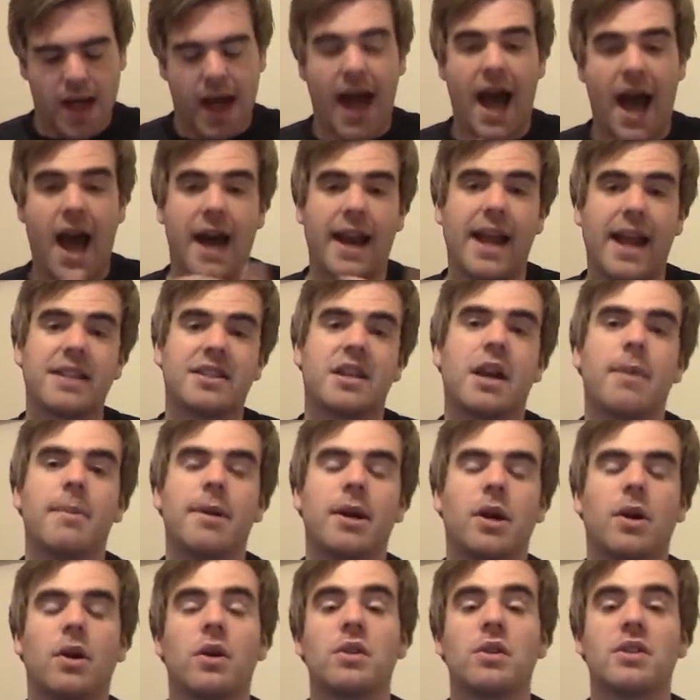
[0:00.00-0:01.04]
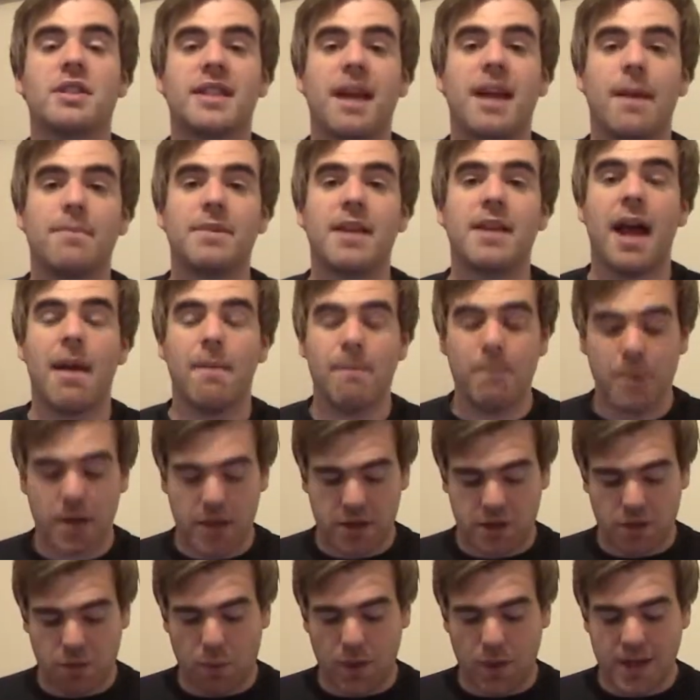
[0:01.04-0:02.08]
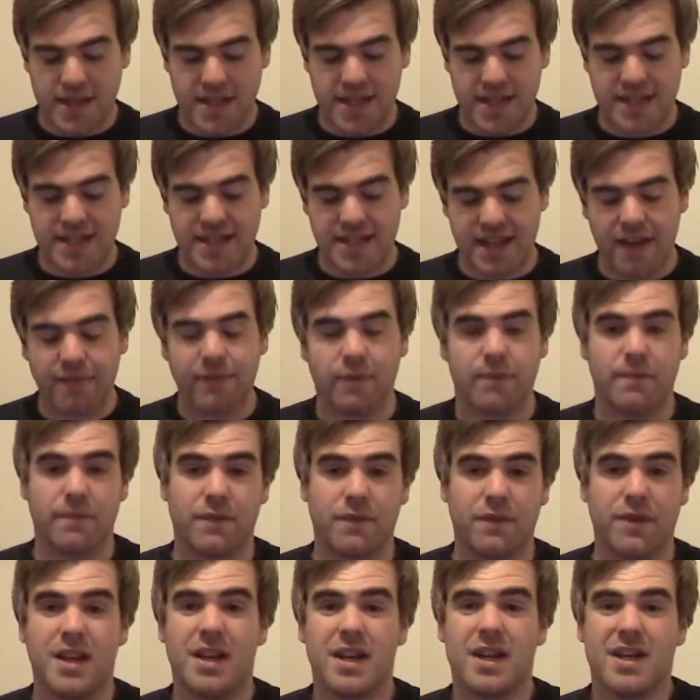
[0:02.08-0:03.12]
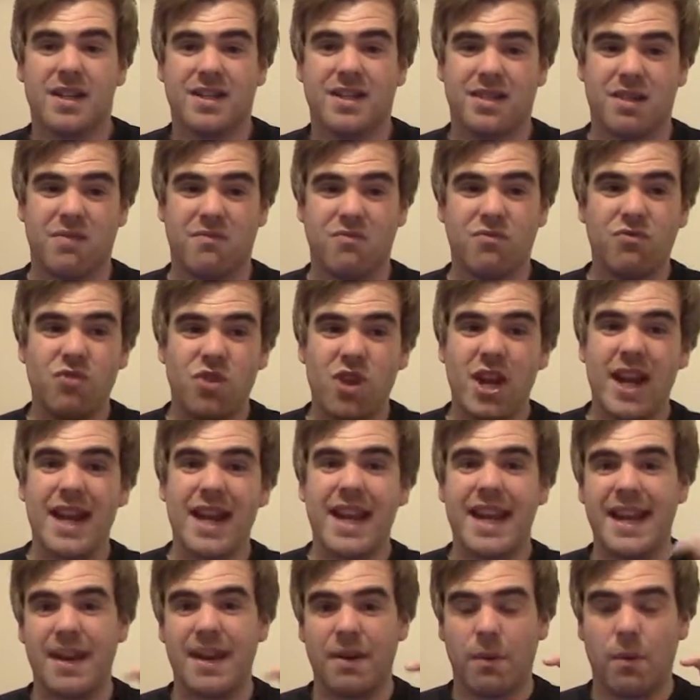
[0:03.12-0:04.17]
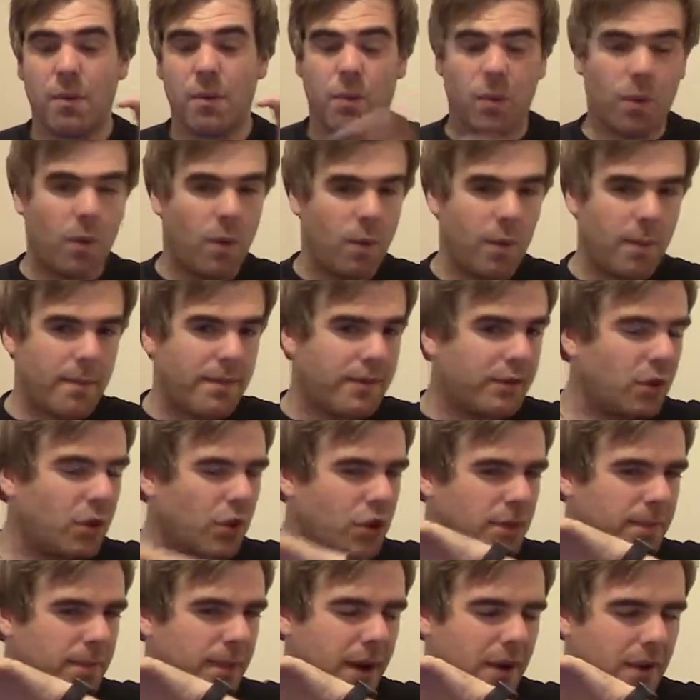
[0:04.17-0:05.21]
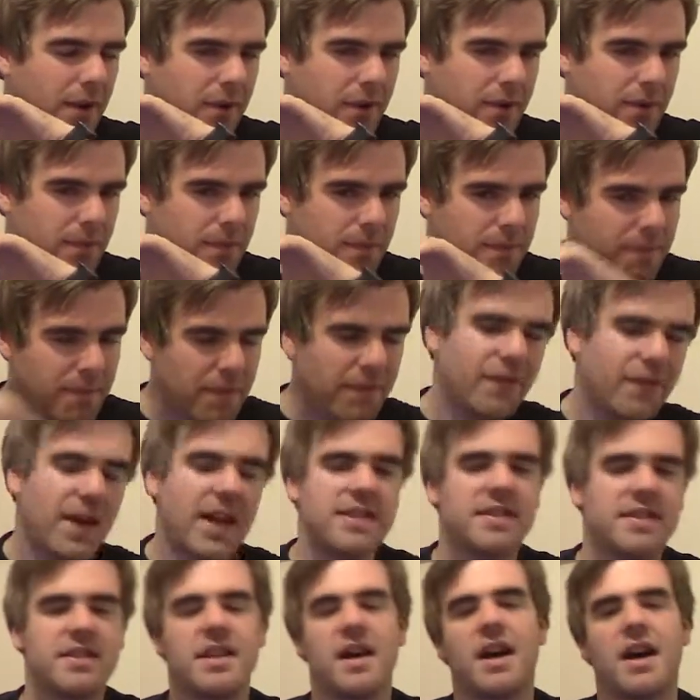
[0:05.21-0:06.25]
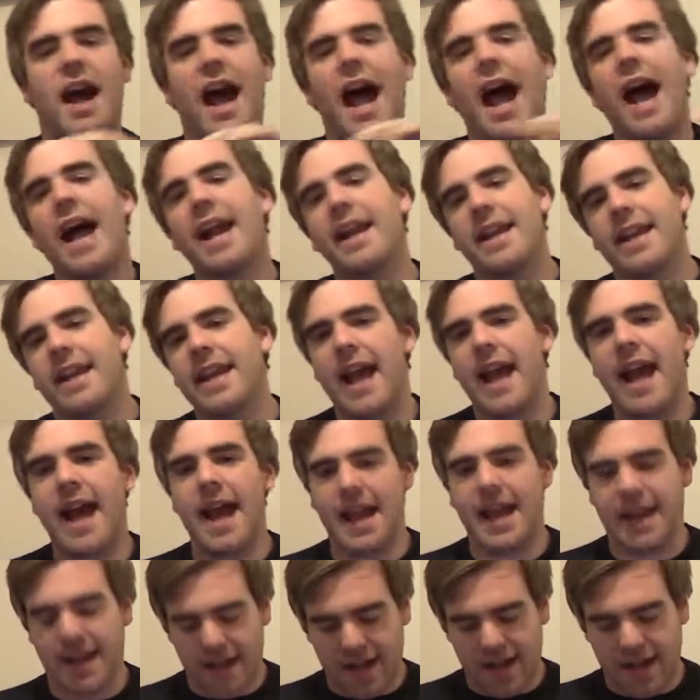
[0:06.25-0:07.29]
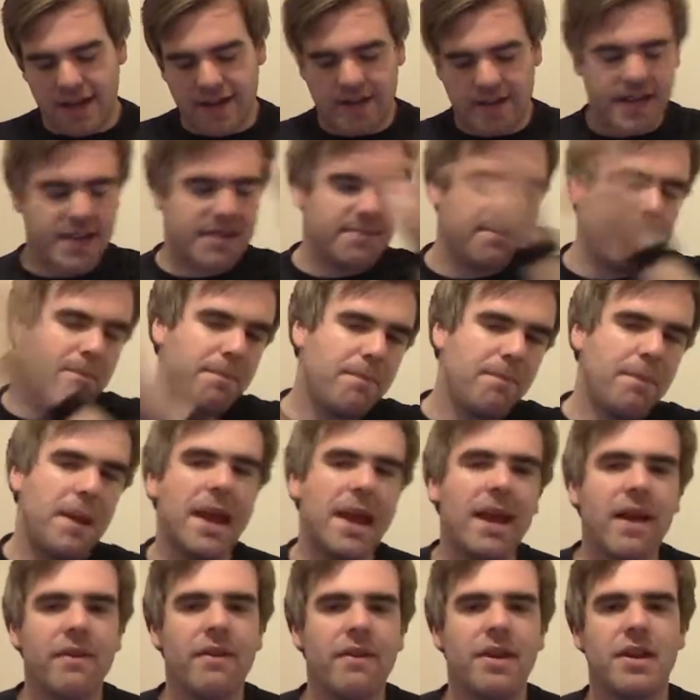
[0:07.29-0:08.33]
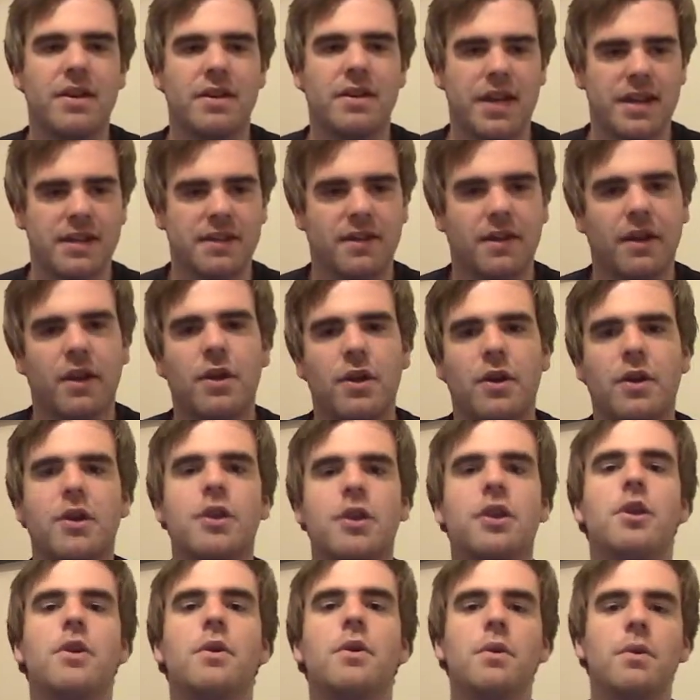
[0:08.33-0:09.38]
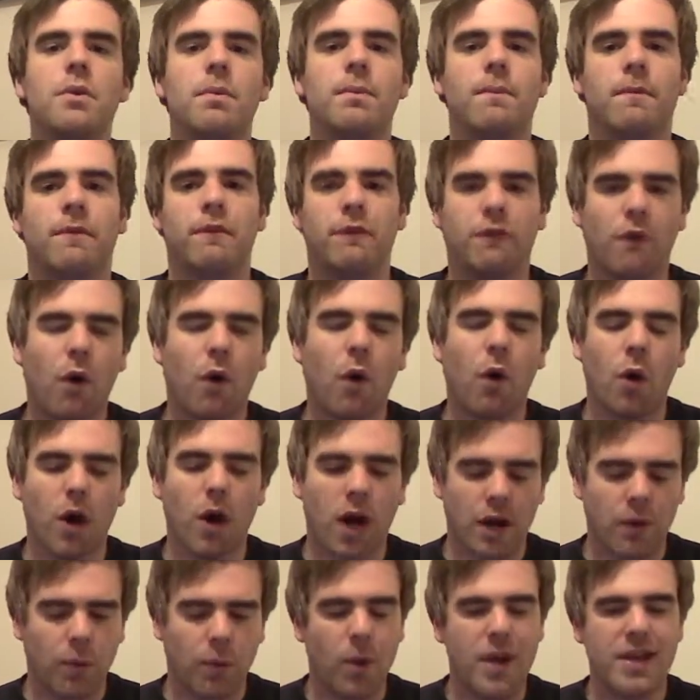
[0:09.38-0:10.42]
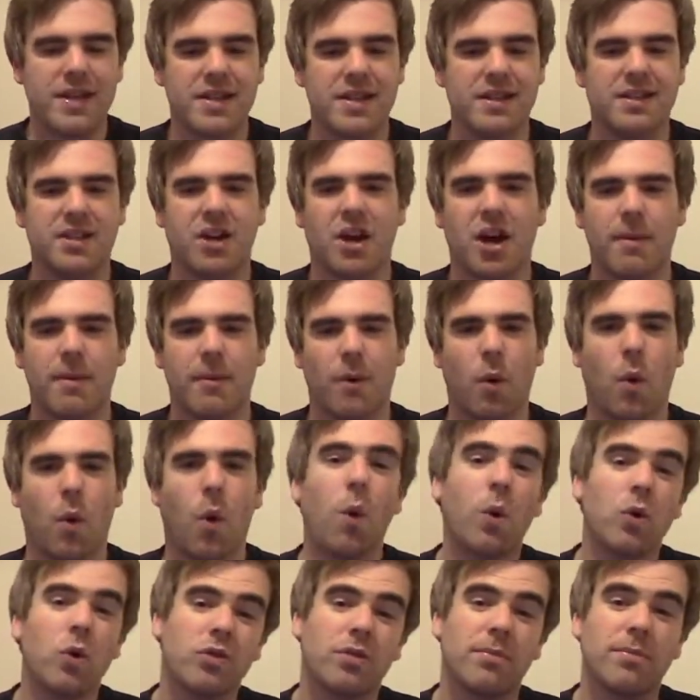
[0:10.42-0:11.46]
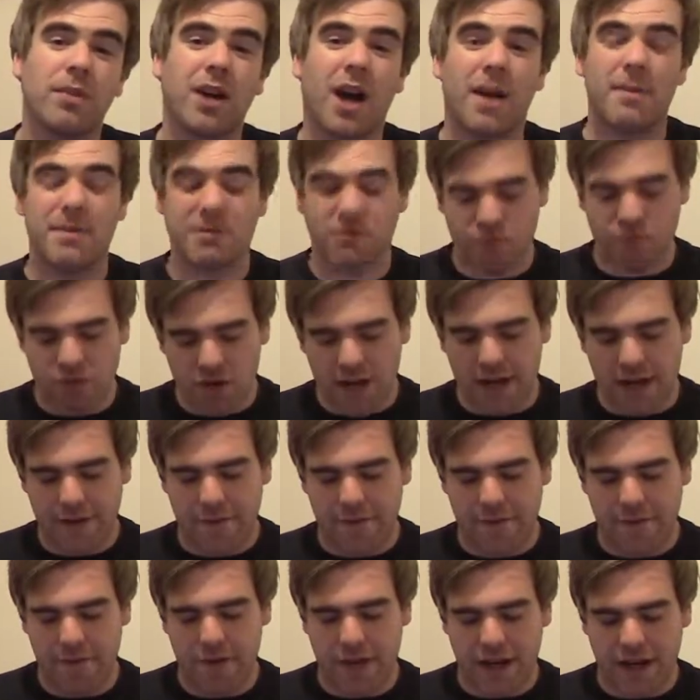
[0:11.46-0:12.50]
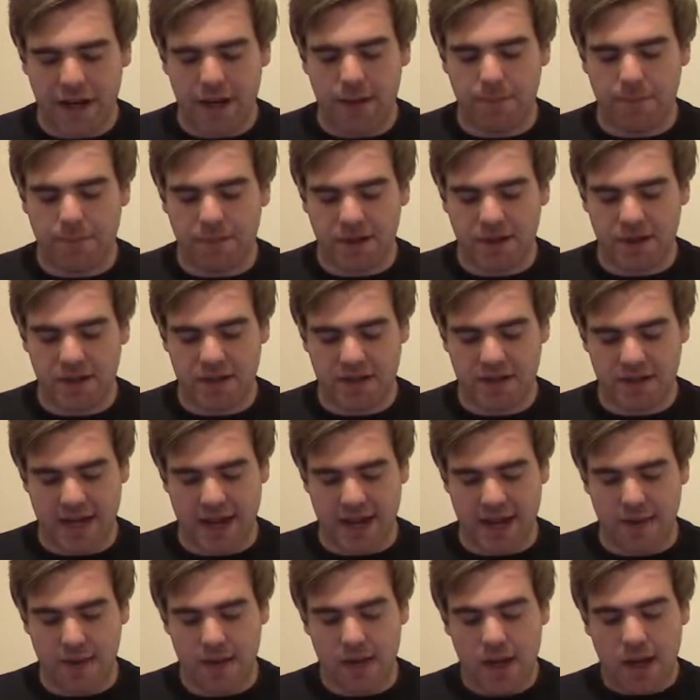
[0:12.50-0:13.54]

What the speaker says: That's coming on September 27th. So really, when we've talked about Bethesda and EA, this period, this Q4 kind of winter time or autumn time is really filling up fast now.